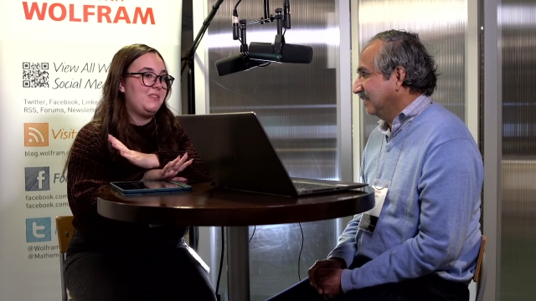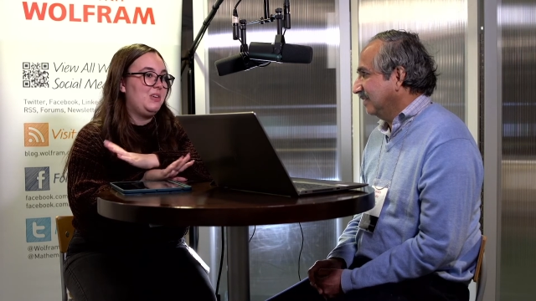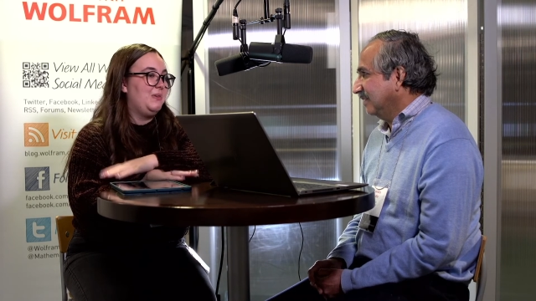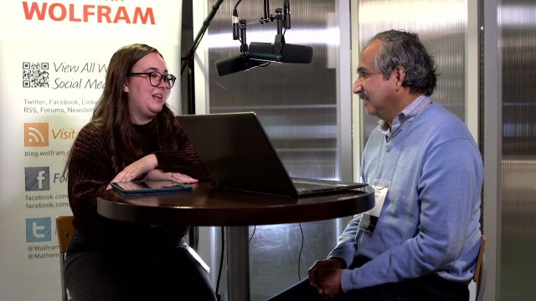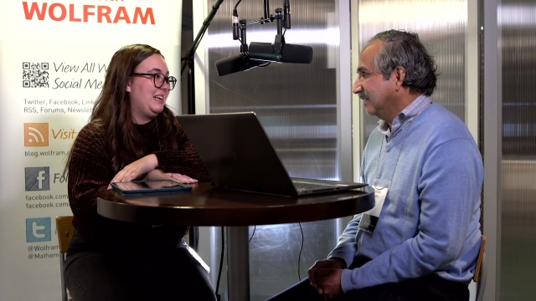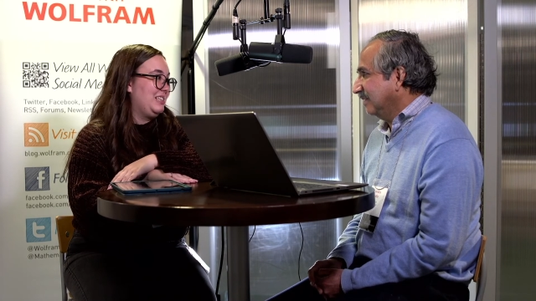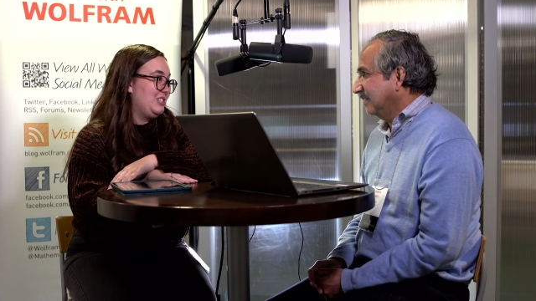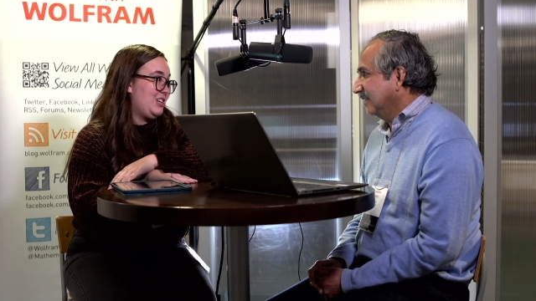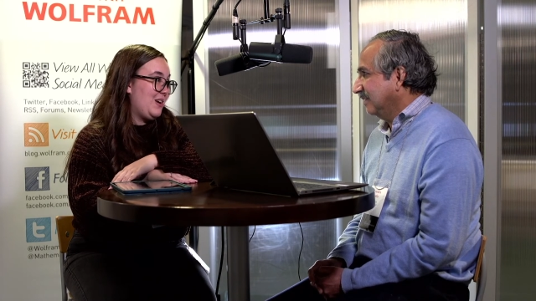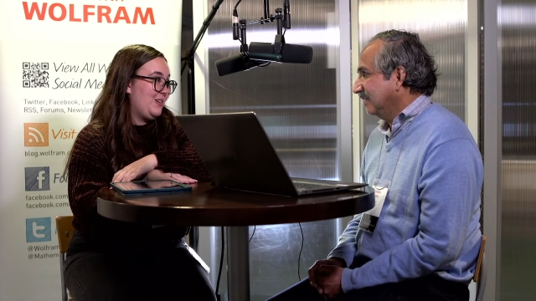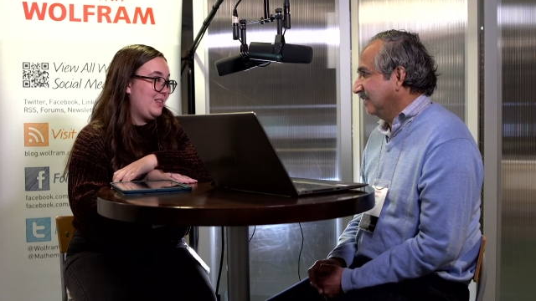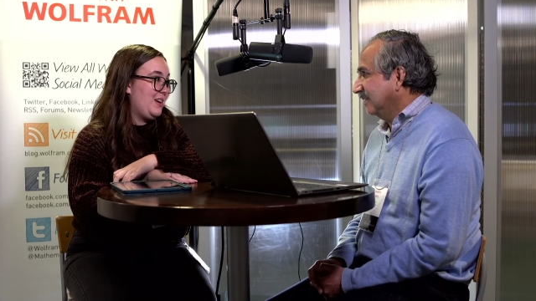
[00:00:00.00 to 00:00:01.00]
Speaker 1: you would like to
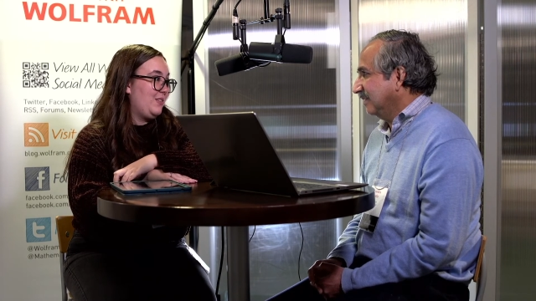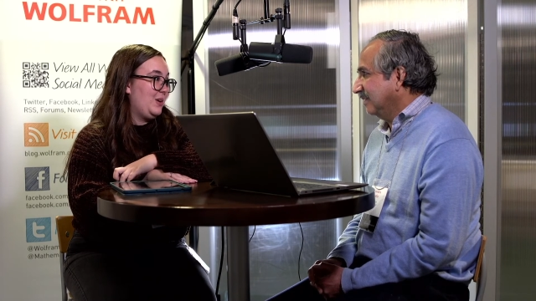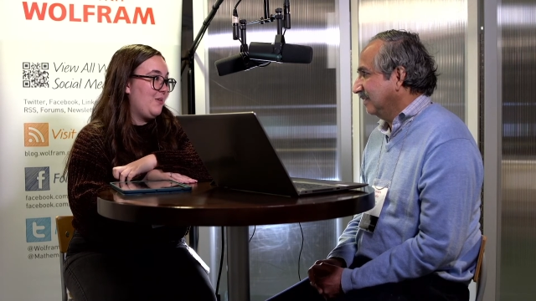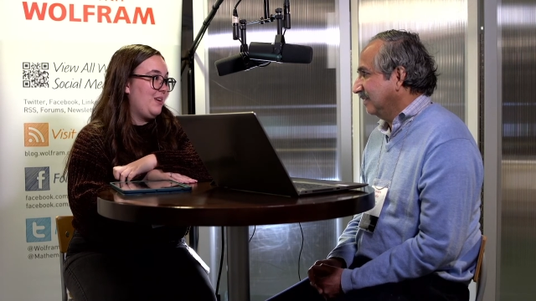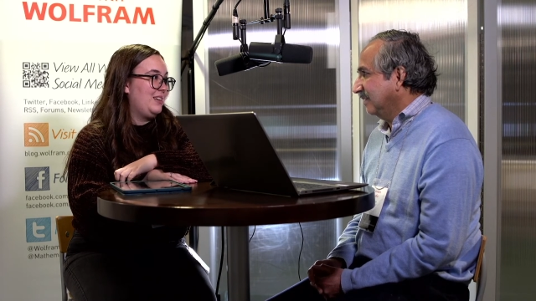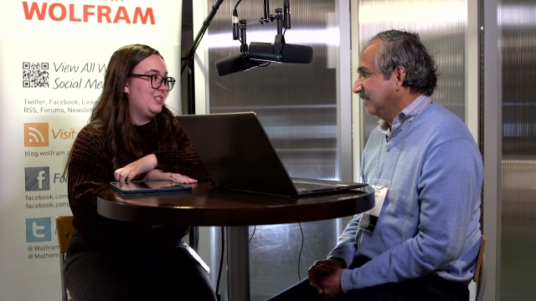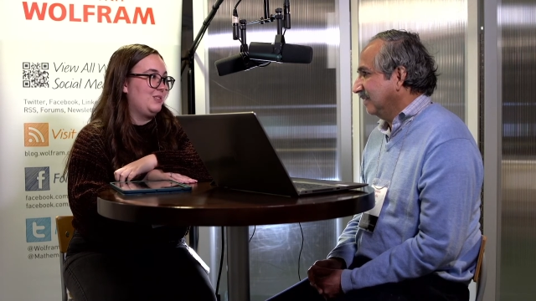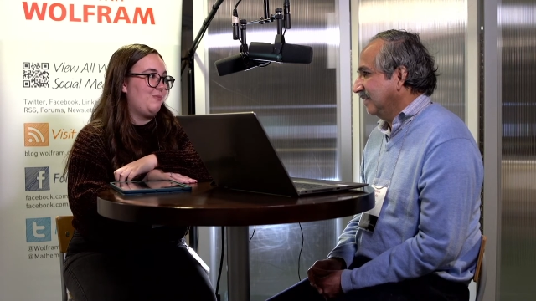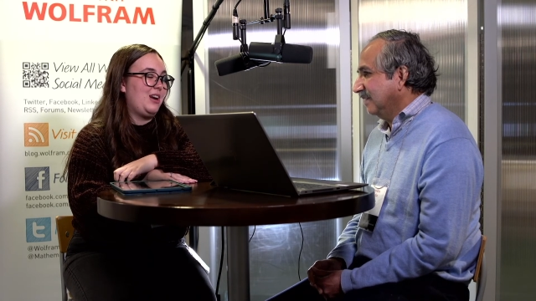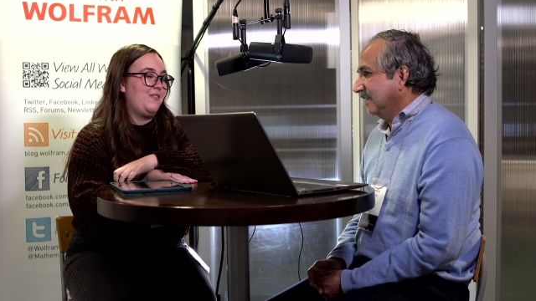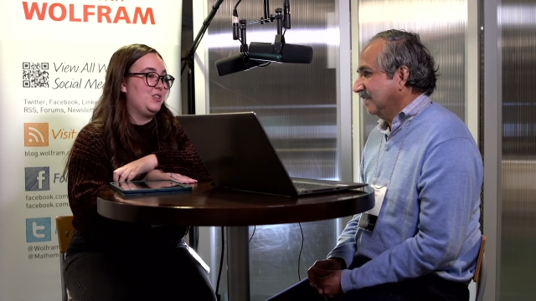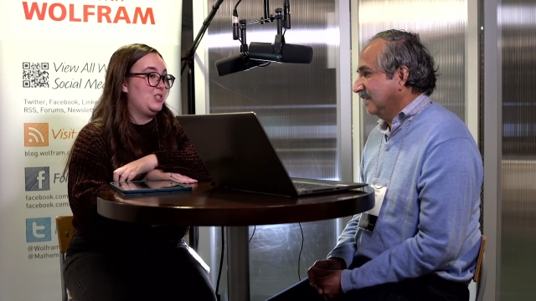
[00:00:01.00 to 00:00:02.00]
share with everyone? Just
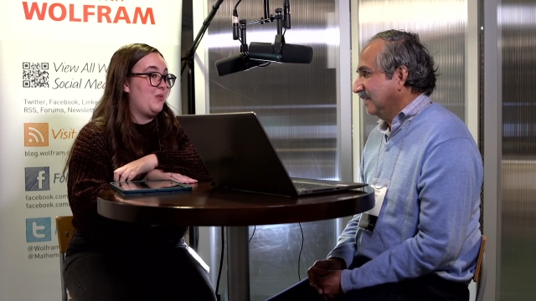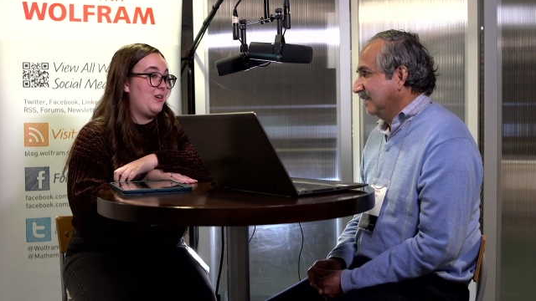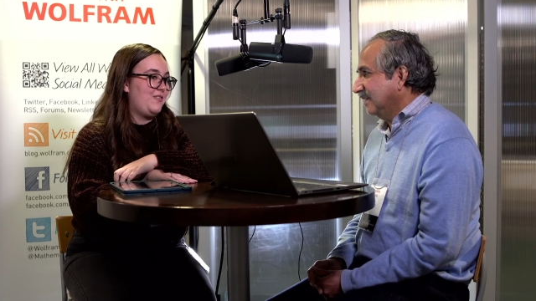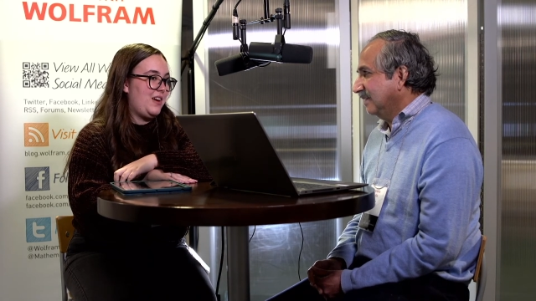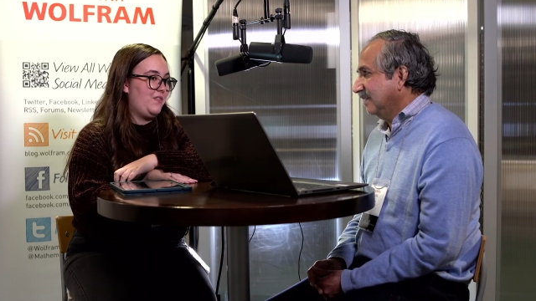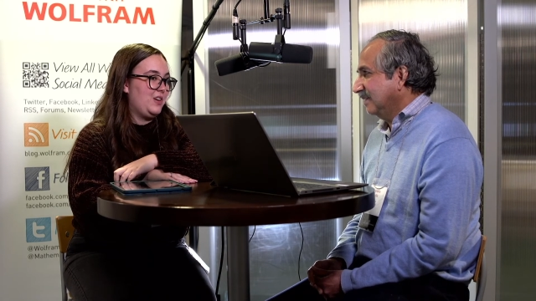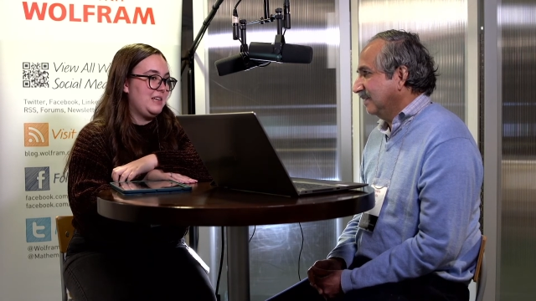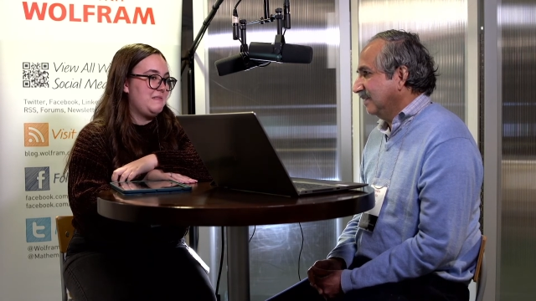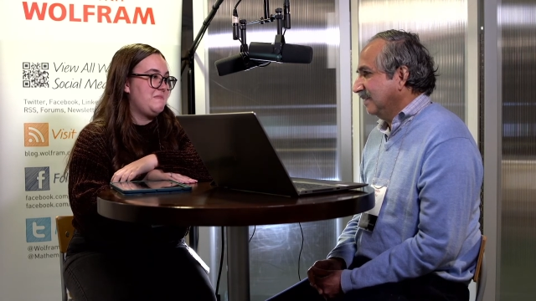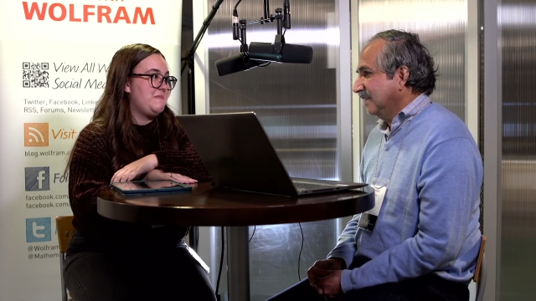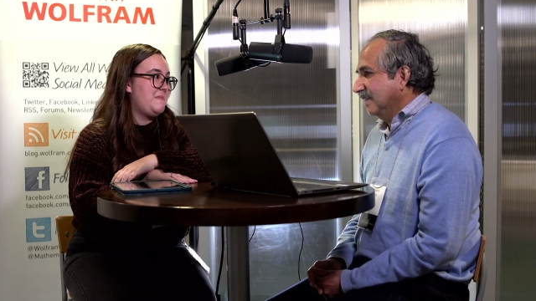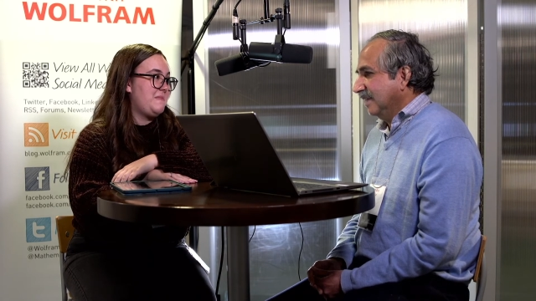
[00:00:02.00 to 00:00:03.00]
whatever's your favorite.
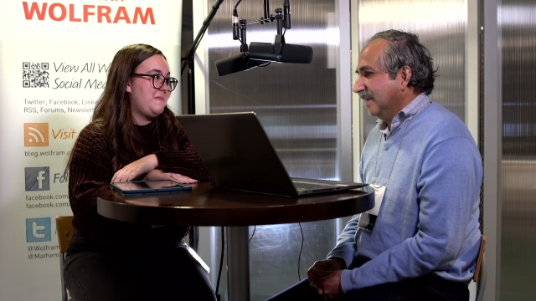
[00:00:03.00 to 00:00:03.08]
